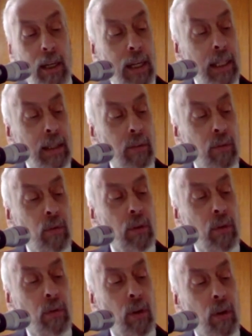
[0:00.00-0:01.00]
layers to
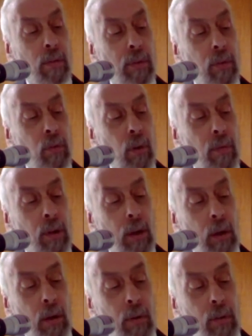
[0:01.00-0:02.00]
the surface of the
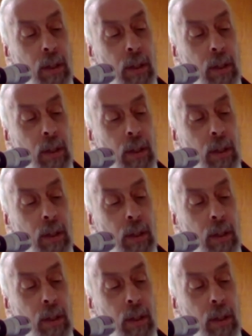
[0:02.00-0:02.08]
earth,